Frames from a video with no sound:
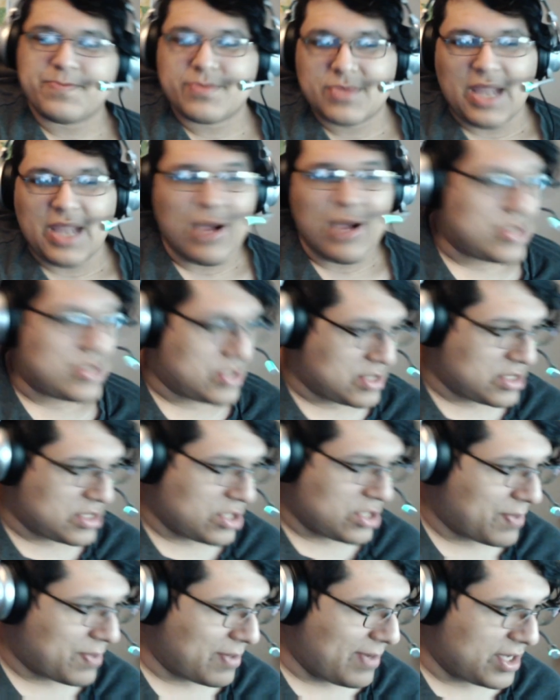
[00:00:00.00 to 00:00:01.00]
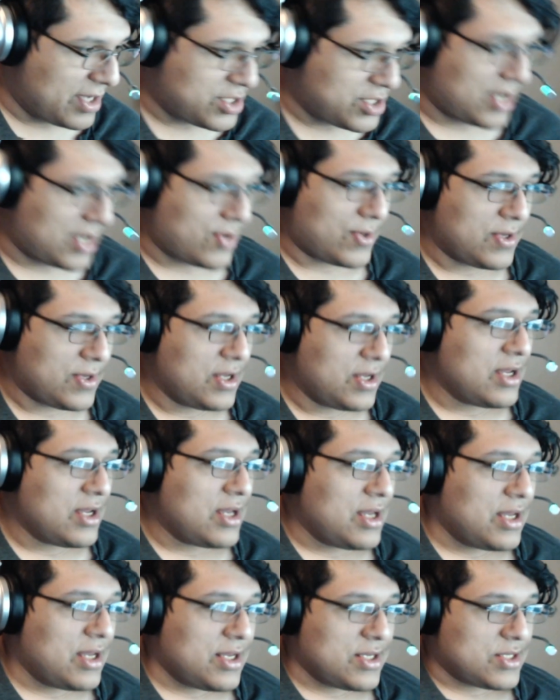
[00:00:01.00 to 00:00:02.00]
I was jumping my channel,
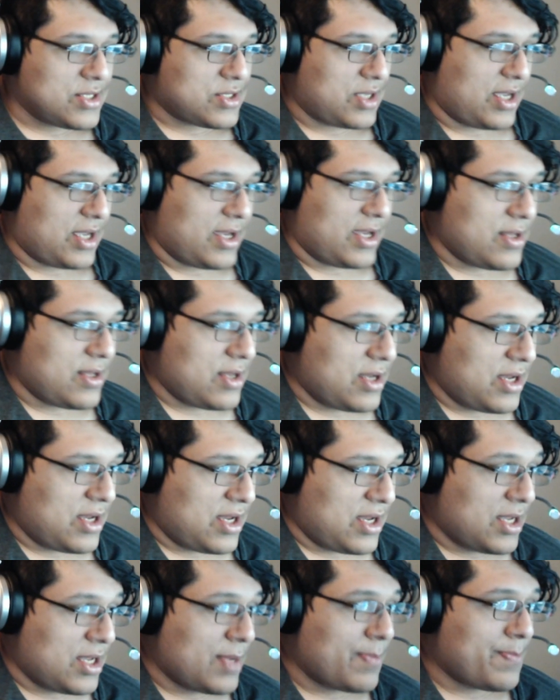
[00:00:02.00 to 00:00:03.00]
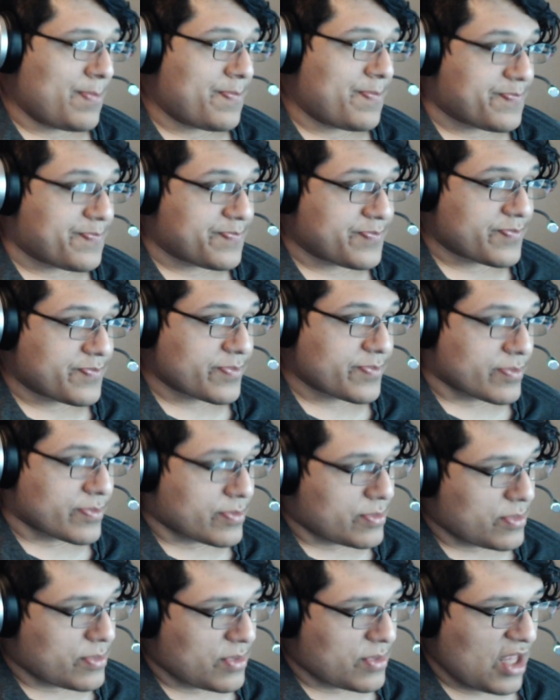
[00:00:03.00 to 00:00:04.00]
so yeah.
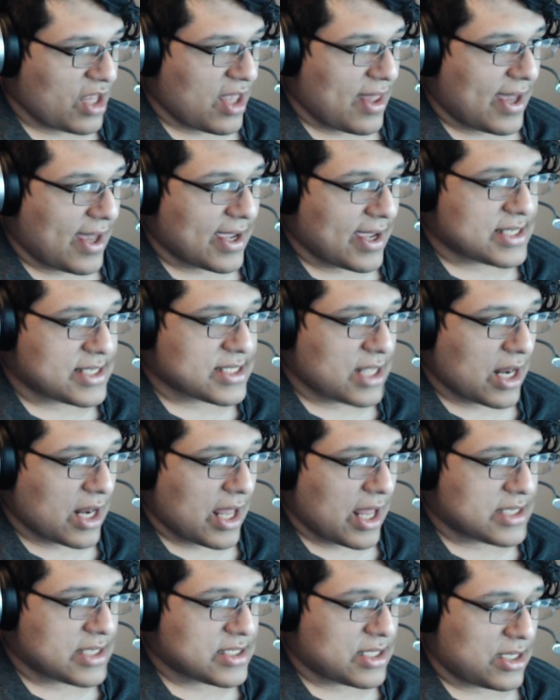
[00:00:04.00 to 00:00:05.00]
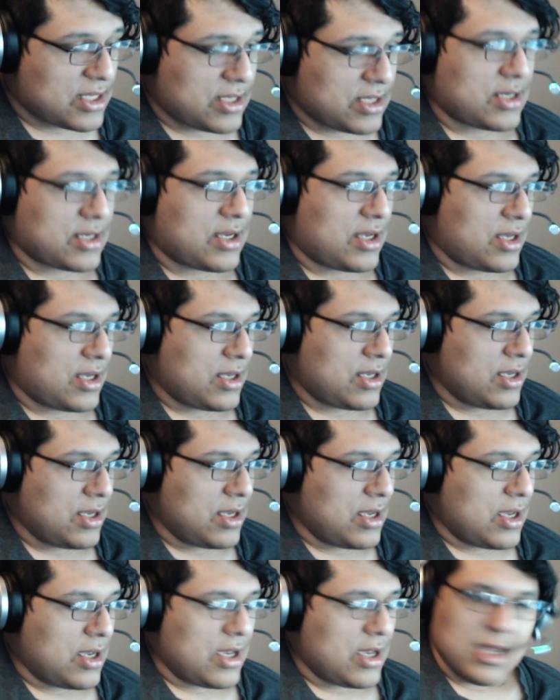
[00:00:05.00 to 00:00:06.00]
I guess the last thing I
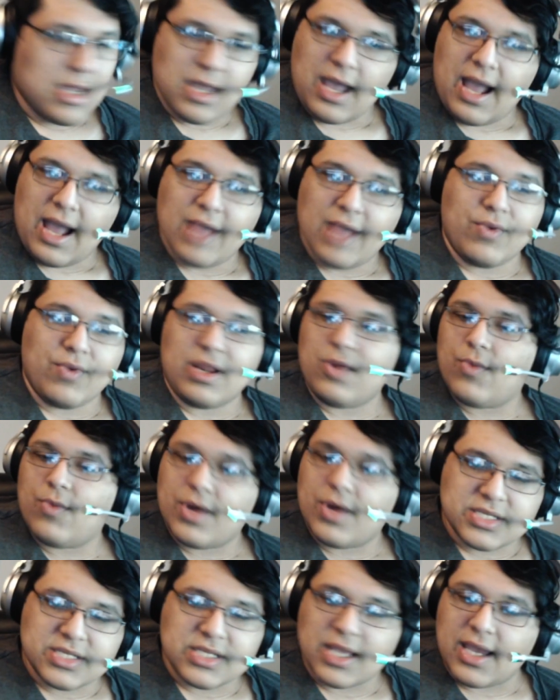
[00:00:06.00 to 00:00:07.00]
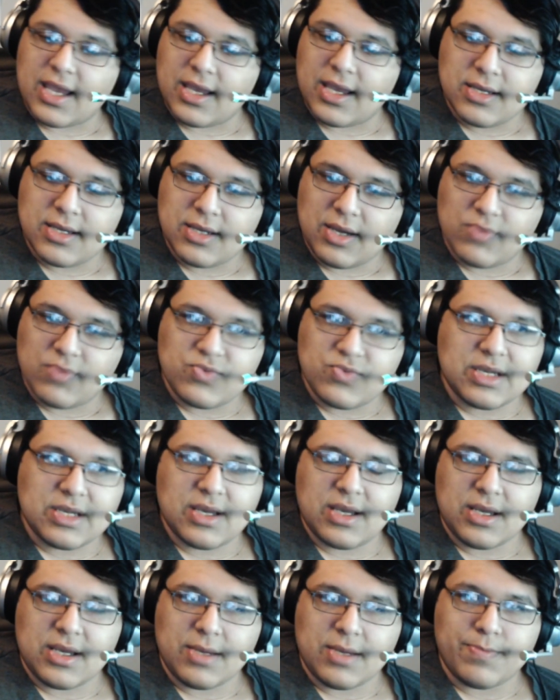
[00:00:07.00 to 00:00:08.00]
really want to say,
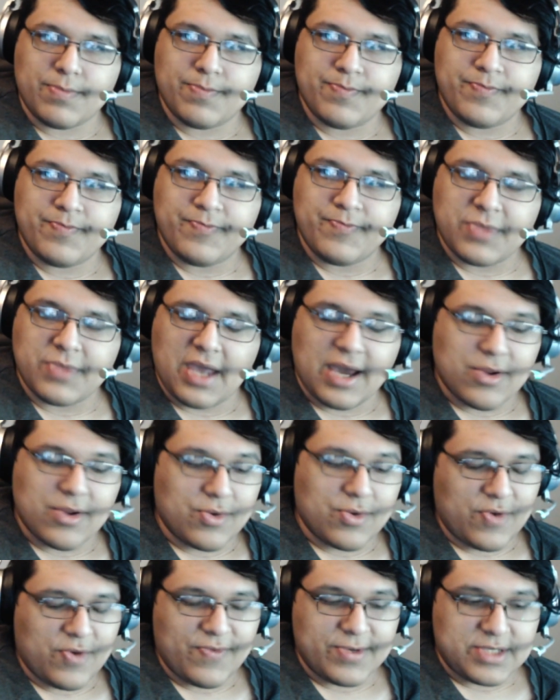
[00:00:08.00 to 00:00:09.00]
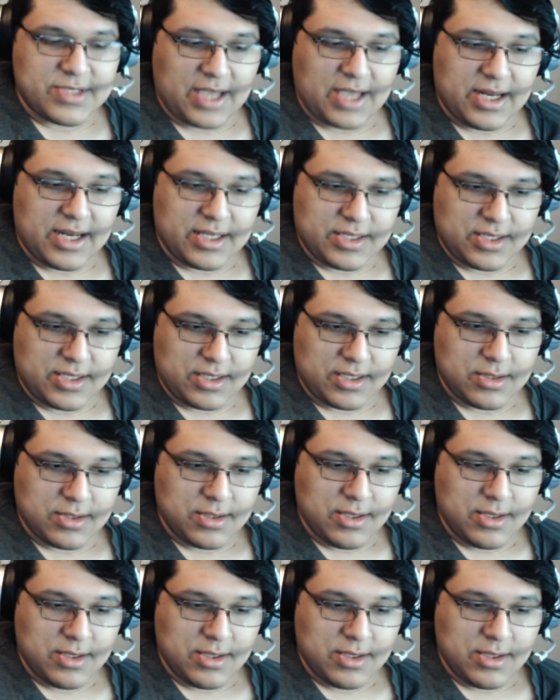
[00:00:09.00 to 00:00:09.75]
I don't know if there's anything